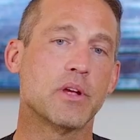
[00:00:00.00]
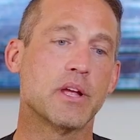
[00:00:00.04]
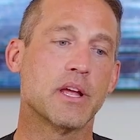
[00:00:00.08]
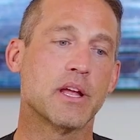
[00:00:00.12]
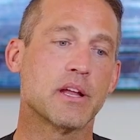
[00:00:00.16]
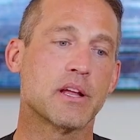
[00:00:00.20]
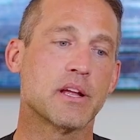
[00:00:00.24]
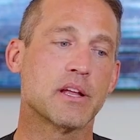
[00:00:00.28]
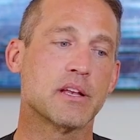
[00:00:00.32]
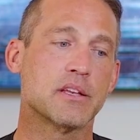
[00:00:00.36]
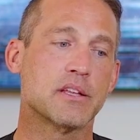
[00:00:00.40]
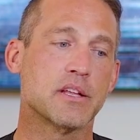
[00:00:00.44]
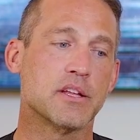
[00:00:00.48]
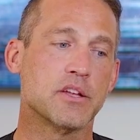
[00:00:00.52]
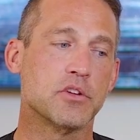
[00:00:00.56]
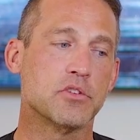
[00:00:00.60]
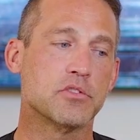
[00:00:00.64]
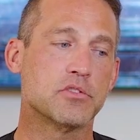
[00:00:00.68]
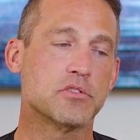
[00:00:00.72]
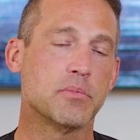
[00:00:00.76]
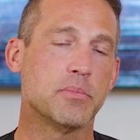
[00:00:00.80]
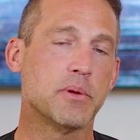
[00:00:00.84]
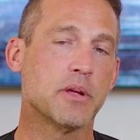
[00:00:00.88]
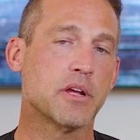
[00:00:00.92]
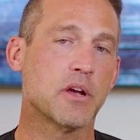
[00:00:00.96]
it continues
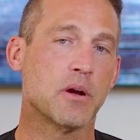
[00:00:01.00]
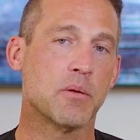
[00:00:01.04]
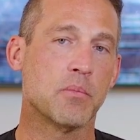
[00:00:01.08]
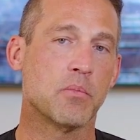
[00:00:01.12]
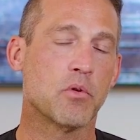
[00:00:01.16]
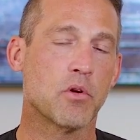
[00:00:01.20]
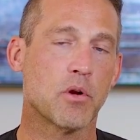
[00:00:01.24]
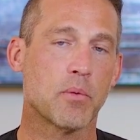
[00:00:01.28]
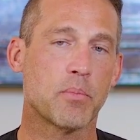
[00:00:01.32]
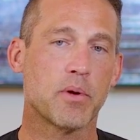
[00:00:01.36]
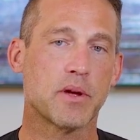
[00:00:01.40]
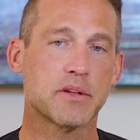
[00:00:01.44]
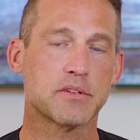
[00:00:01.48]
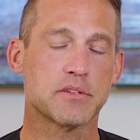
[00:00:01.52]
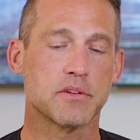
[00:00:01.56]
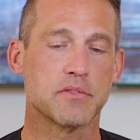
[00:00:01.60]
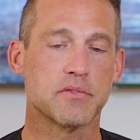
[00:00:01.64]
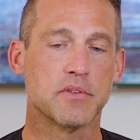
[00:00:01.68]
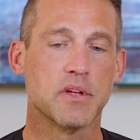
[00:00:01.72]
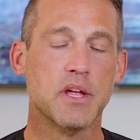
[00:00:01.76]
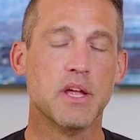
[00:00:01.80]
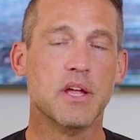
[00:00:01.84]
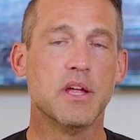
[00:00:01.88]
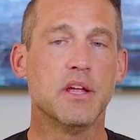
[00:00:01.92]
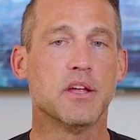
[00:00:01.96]
to become more oppressive.
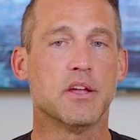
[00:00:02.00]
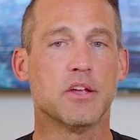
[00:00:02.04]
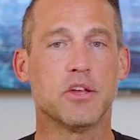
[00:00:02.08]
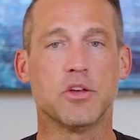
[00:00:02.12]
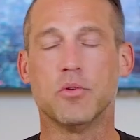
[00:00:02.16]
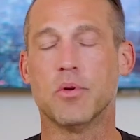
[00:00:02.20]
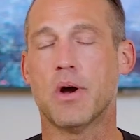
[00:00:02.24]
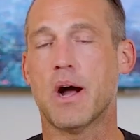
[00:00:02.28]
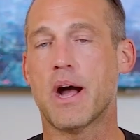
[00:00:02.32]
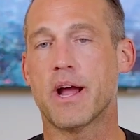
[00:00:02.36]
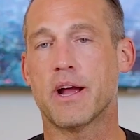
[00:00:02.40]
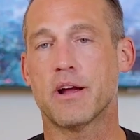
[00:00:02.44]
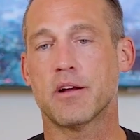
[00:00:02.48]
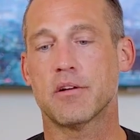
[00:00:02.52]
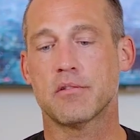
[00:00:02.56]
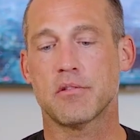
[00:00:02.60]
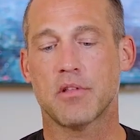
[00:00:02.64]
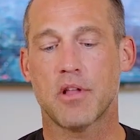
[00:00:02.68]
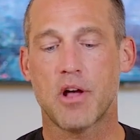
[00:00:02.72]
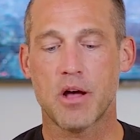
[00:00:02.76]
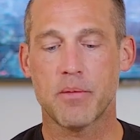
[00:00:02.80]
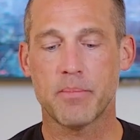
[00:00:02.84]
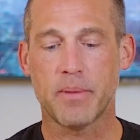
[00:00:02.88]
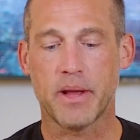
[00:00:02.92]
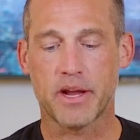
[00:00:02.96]
You hire
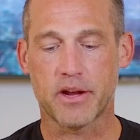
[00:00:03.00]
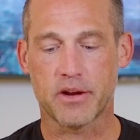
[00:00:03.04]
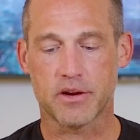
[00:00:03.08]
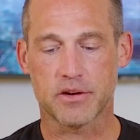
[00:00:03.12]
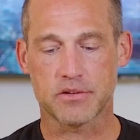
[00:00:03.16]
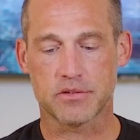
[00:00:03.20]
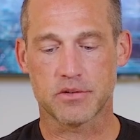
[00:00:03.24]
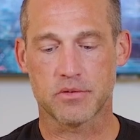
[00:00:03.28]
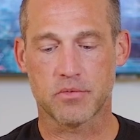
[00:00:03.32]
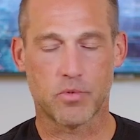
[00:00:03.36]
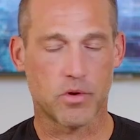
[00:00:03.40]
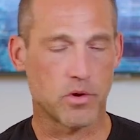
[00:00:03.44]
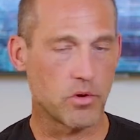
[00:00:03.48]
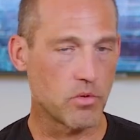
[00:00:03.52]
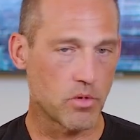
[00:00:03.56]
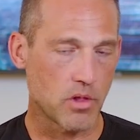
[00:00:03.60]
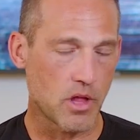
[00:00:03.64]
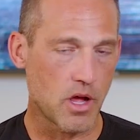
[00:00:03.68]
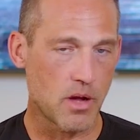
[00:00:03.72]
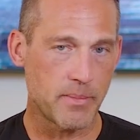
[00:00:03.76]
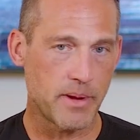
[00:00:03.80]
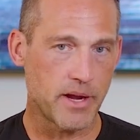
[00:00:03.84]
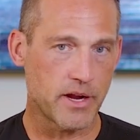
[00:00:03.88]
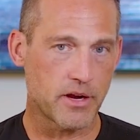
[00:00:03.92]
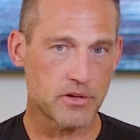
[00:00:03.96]
lawmakers. What do
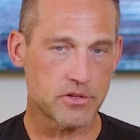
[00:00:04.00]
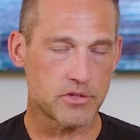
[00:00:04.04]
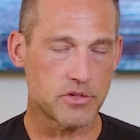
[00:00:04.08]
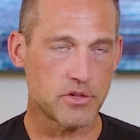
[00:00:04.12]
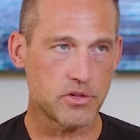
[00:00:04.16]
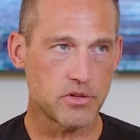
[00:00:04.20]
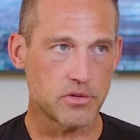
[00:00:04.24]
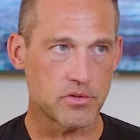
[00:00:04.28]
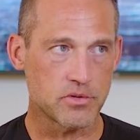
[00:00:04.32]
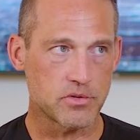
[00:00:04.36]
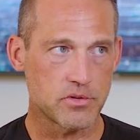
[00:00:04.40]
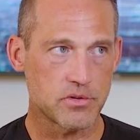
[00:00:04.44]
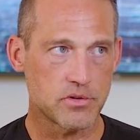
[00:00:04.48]
lawmakers do?